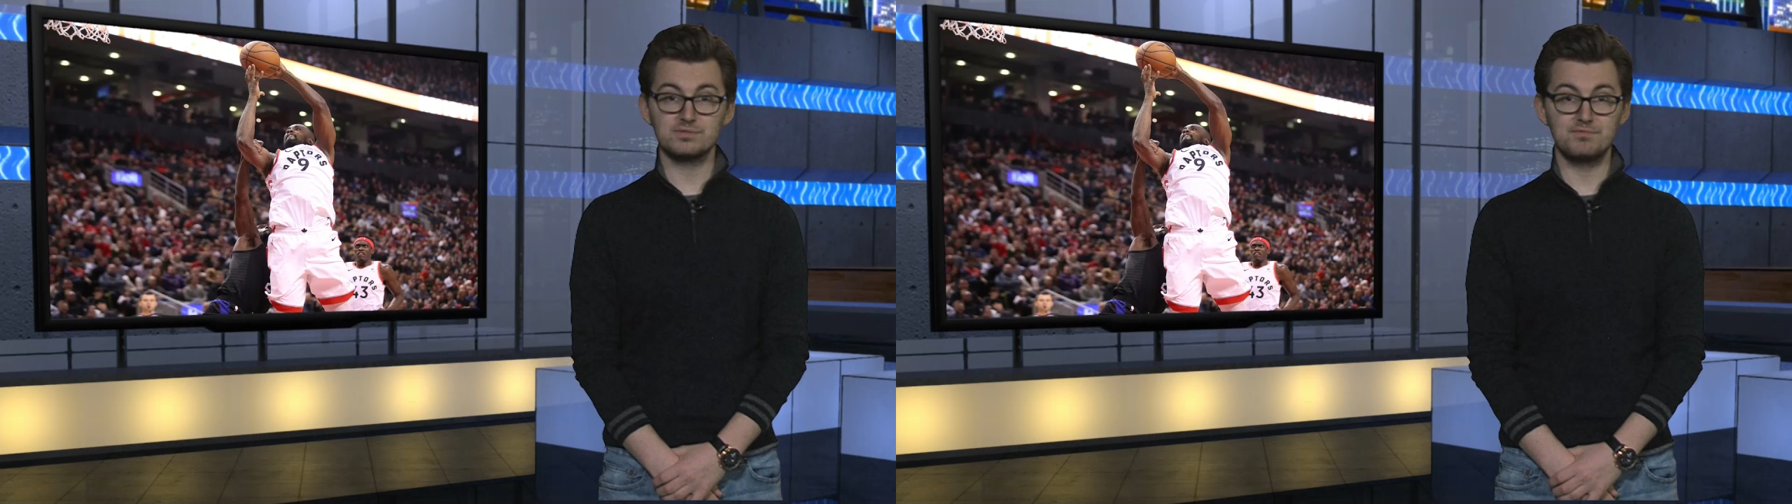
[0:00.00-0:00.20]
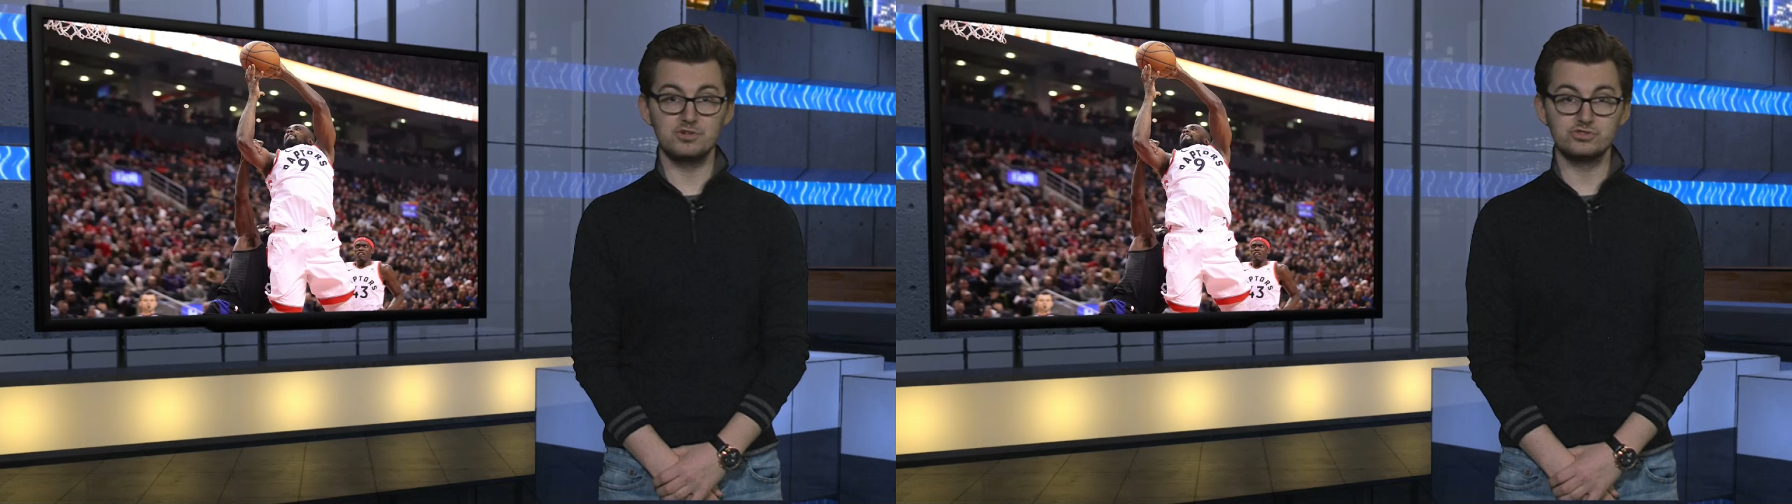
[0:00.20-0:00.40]

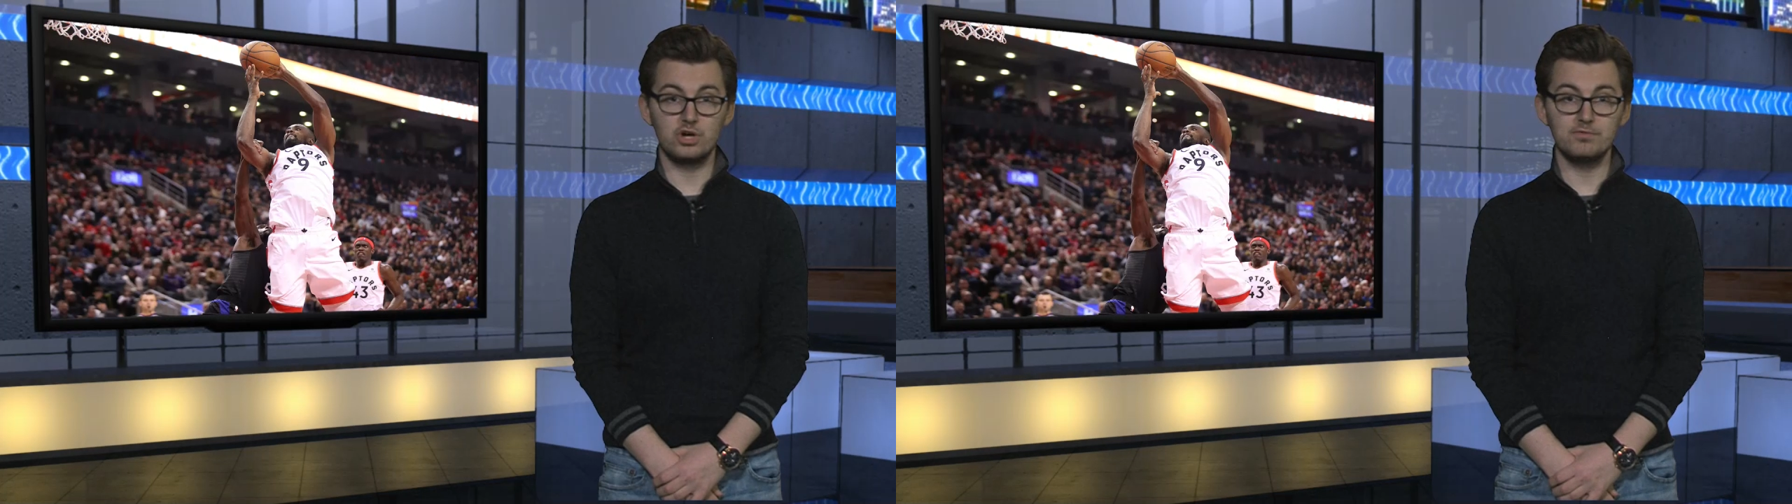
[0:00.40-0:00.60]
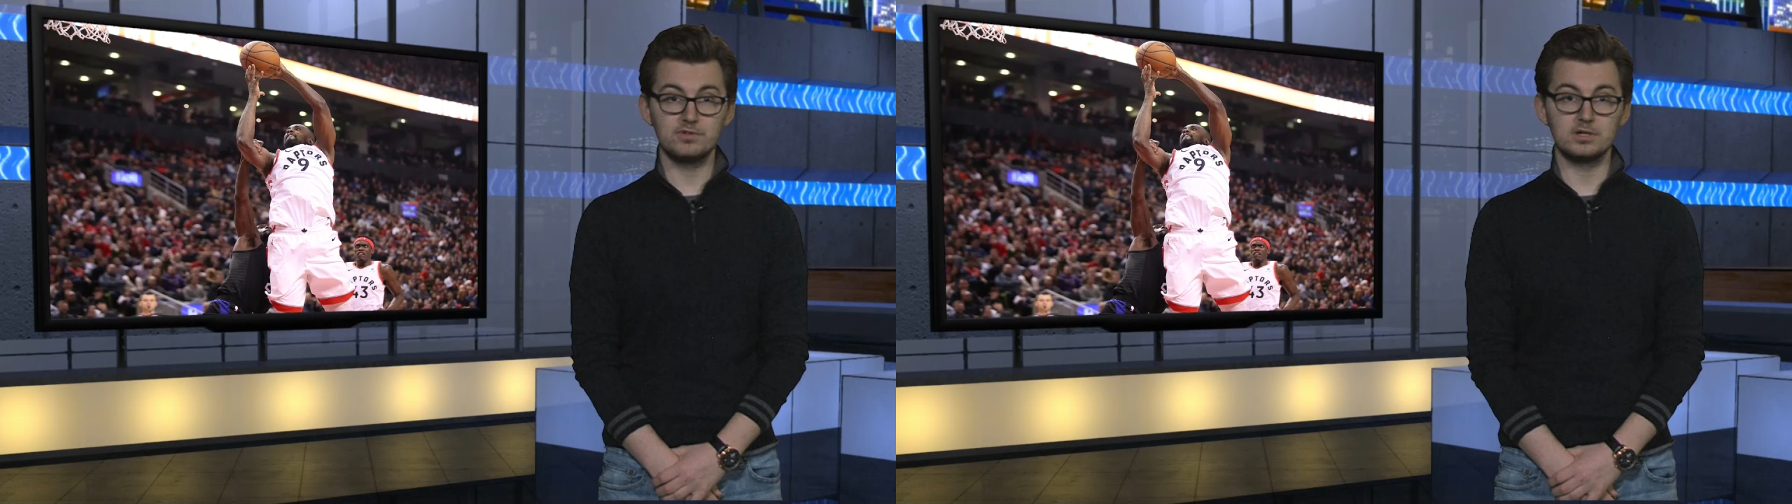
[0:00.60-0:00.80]
in
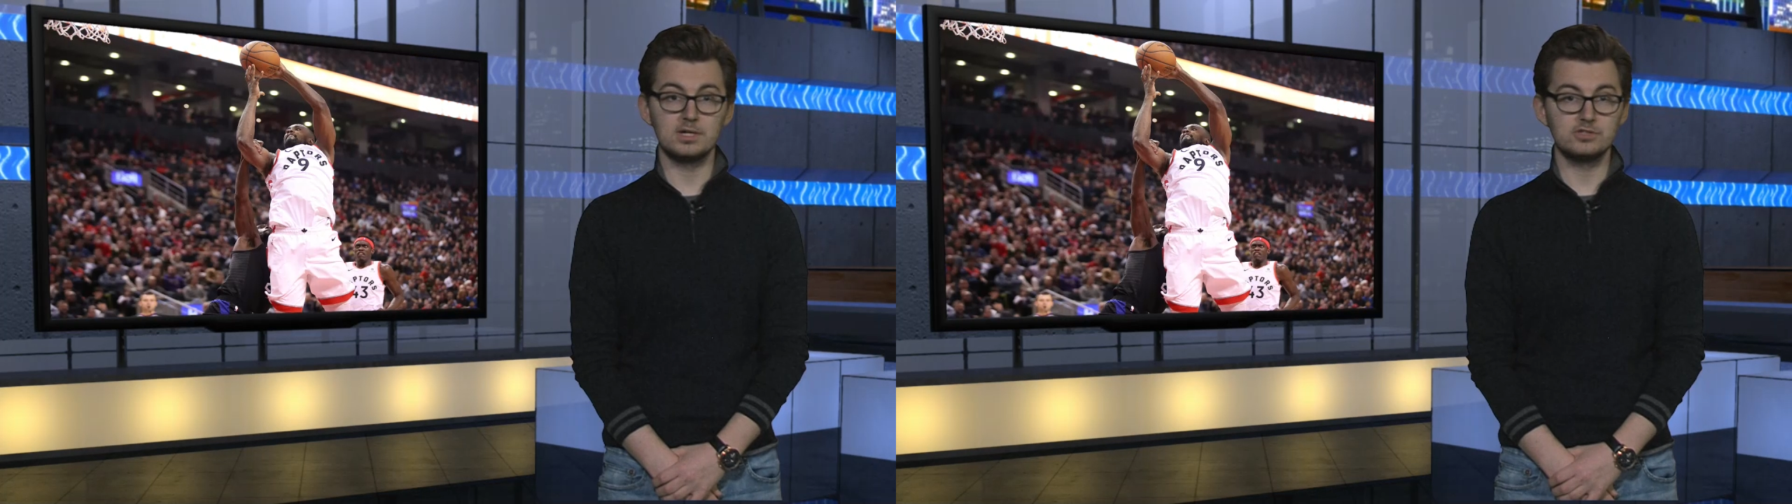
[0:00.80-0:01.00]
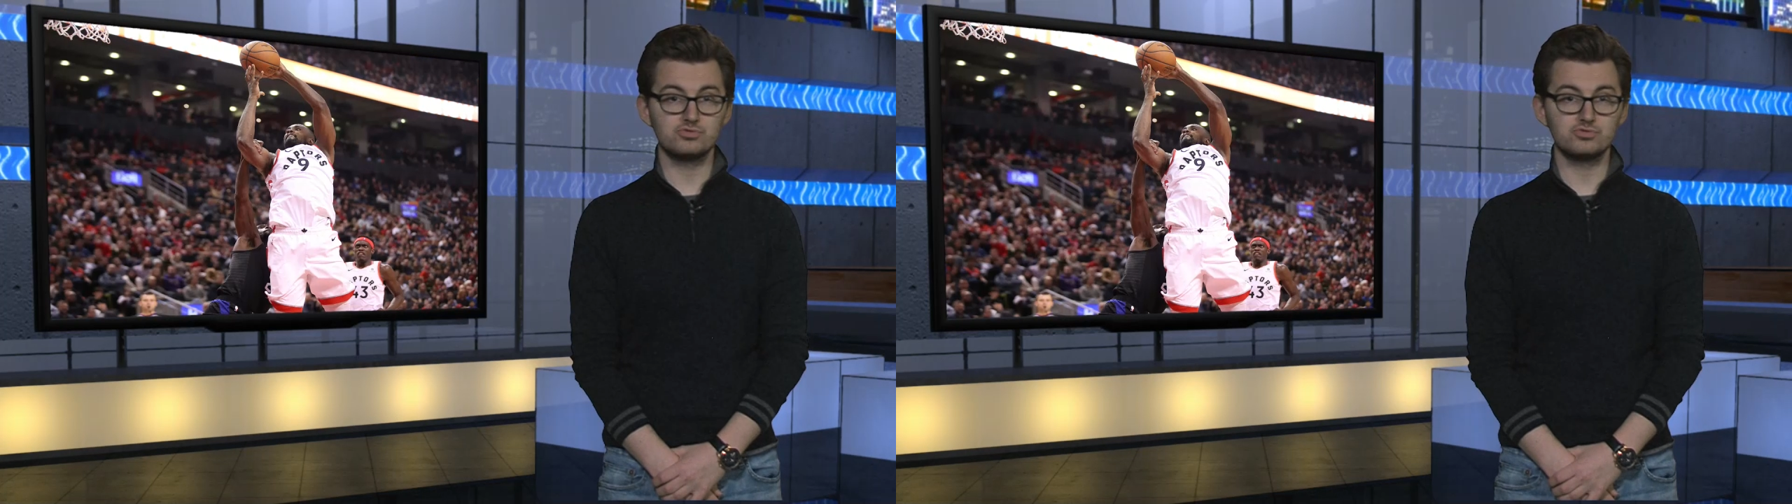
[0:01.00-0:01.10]
Philadelphia and